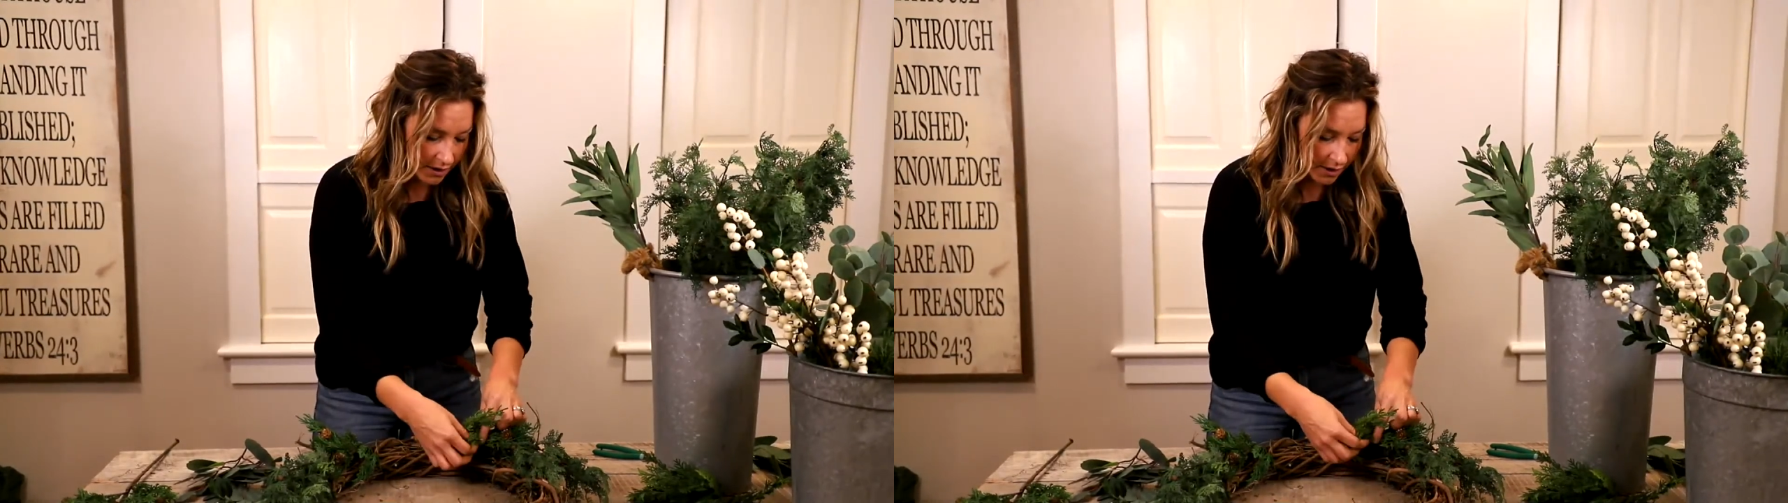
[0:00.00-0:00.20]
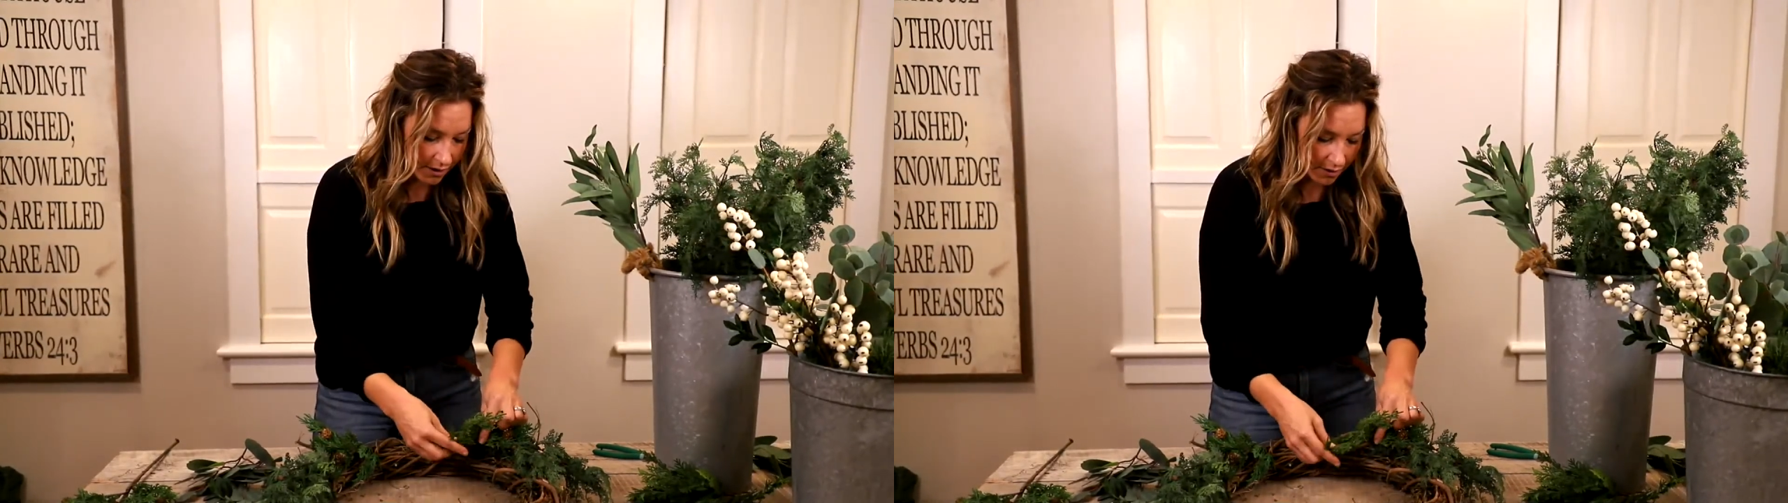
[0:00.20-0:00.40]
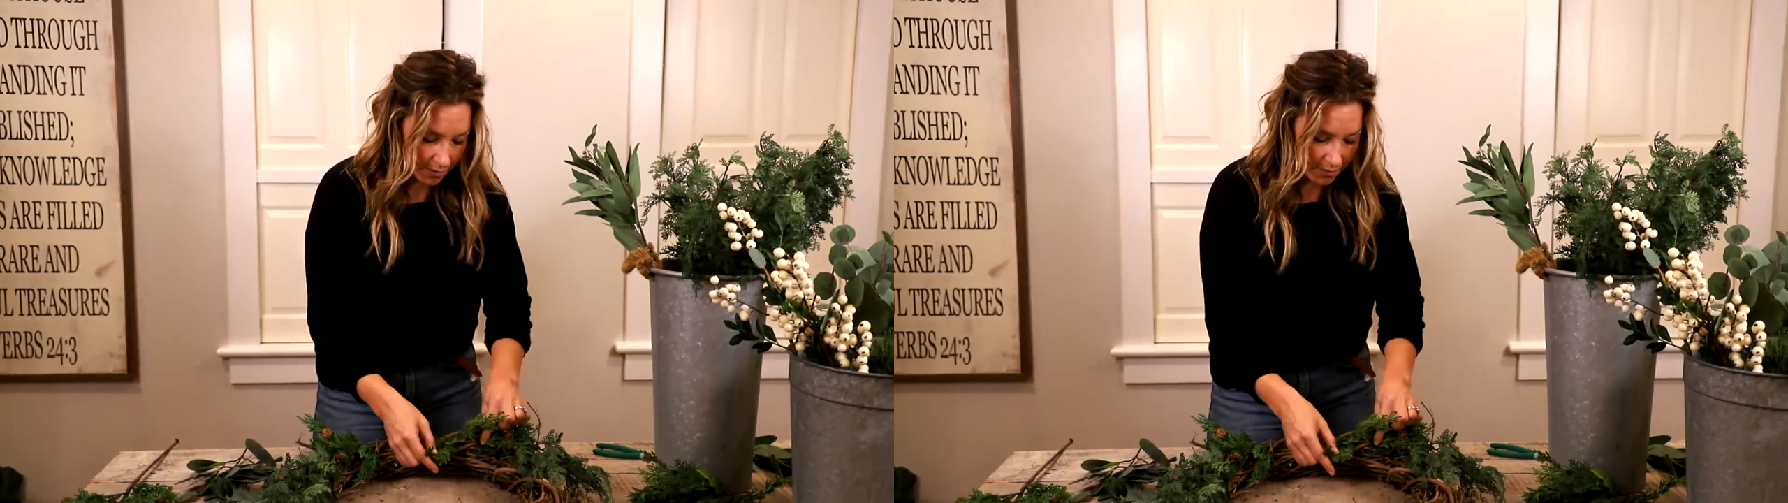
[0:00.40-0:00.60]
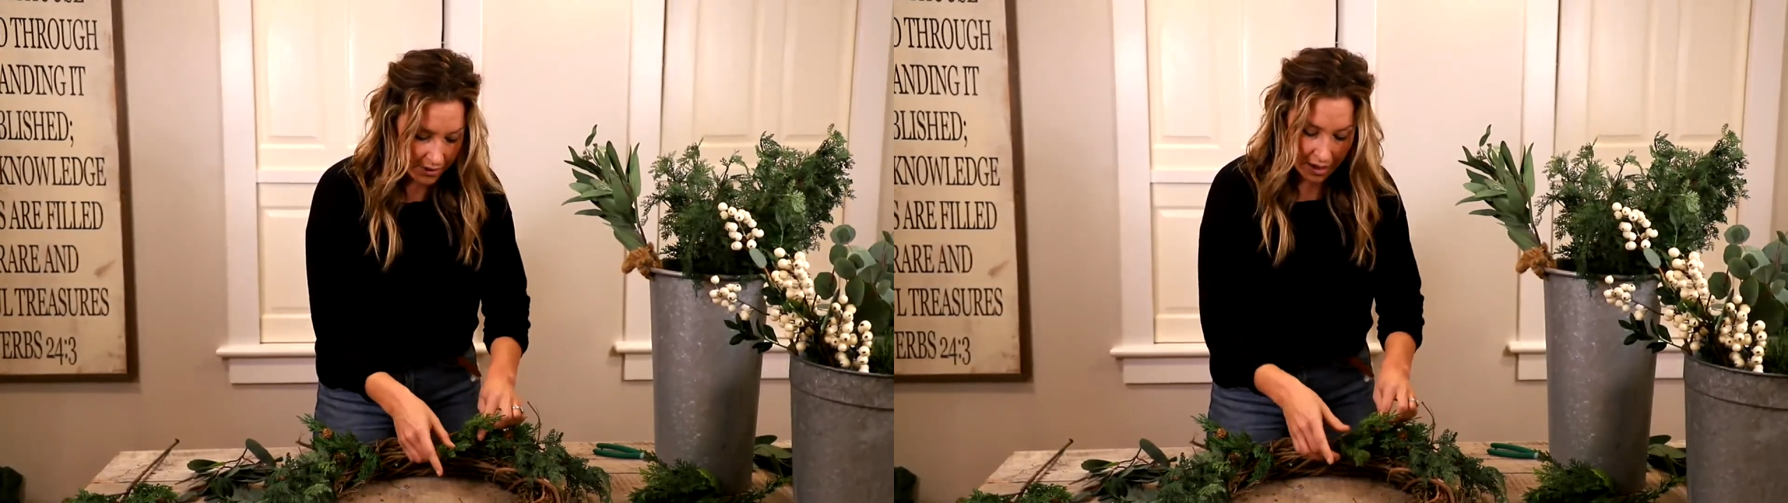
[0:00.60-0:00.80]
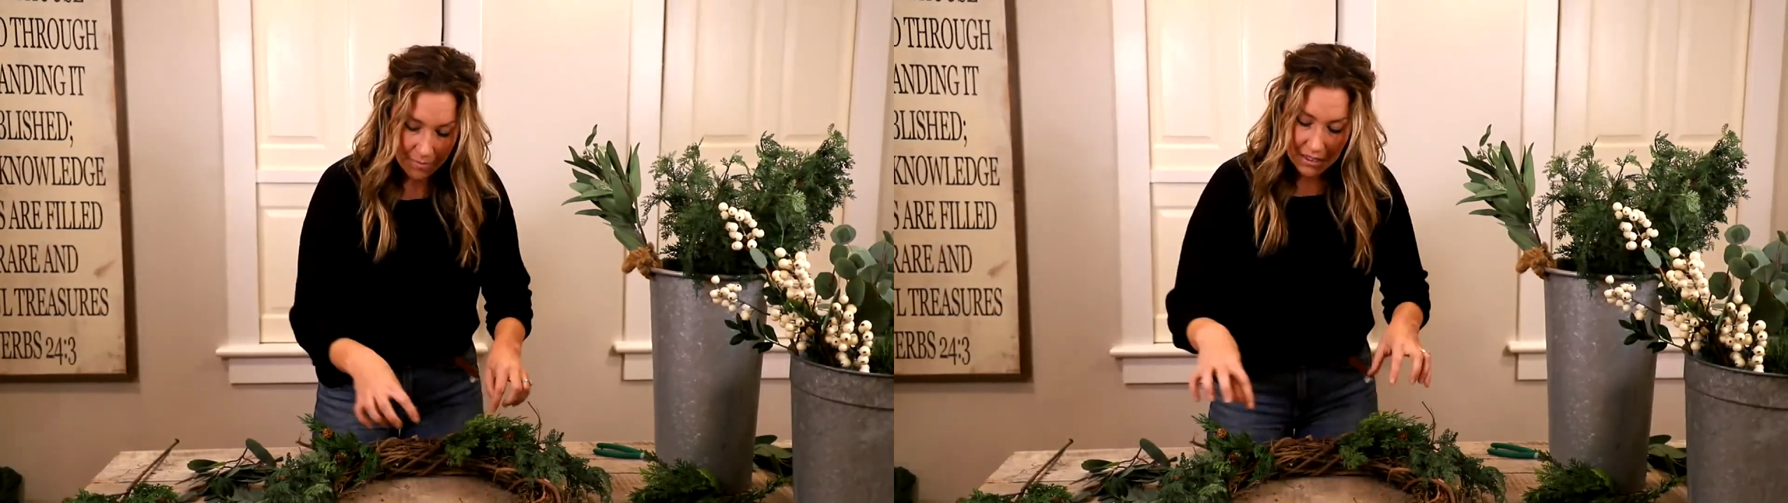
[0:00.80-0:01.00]

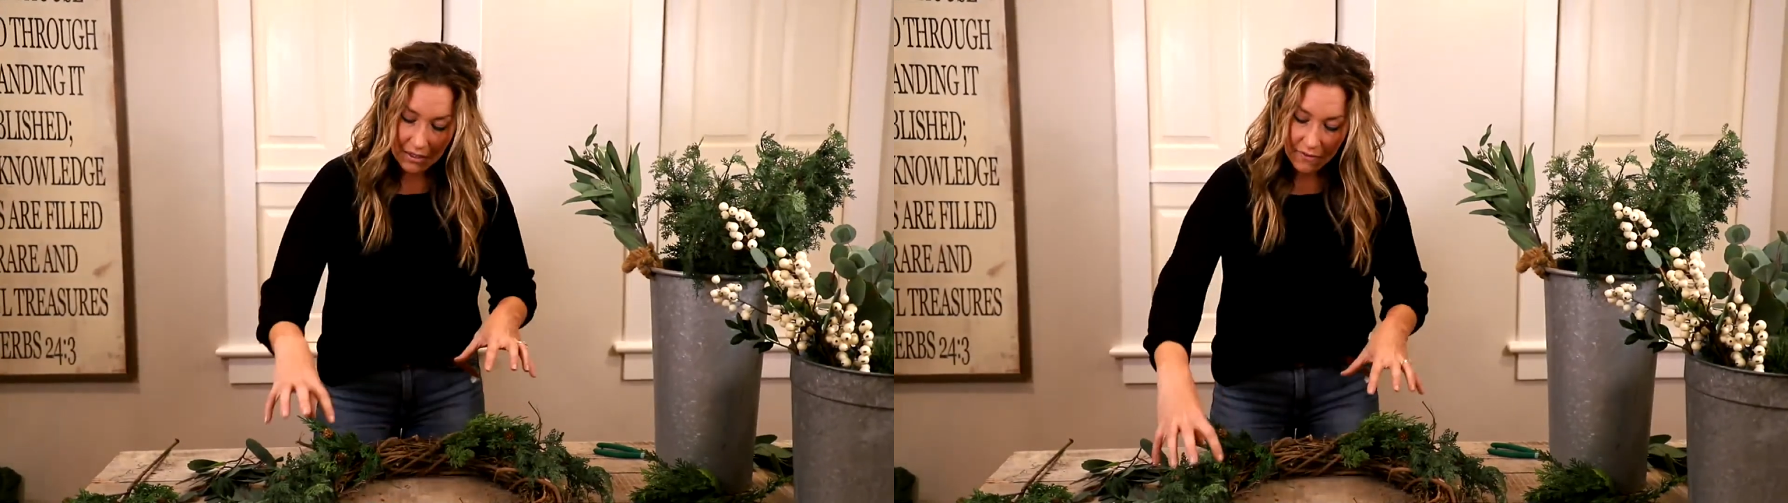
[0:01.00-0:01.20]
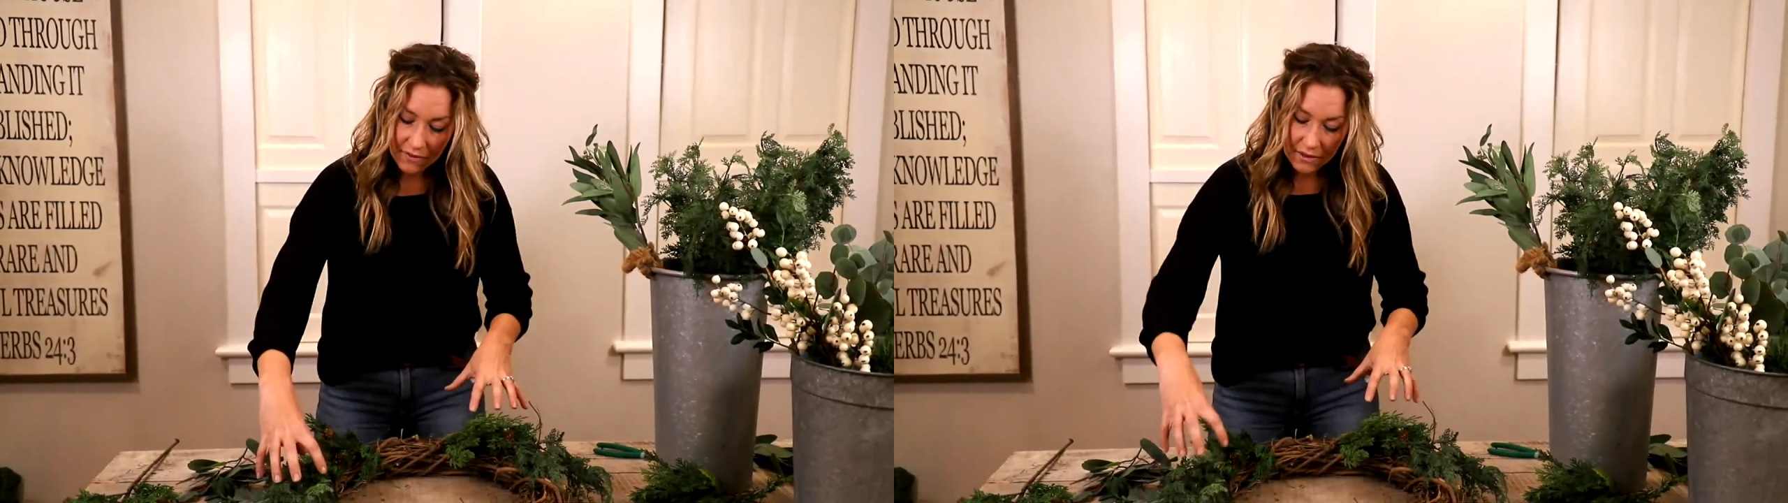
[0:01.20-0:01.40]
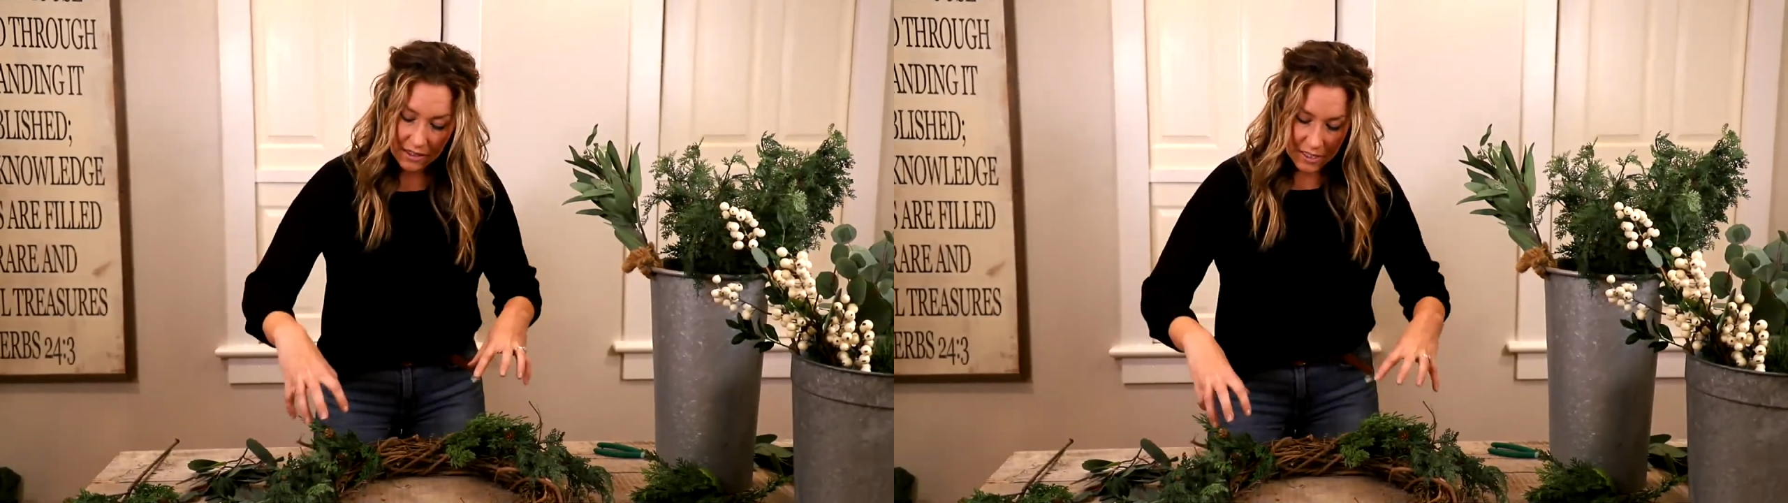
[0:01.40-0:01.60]
that I'm evenly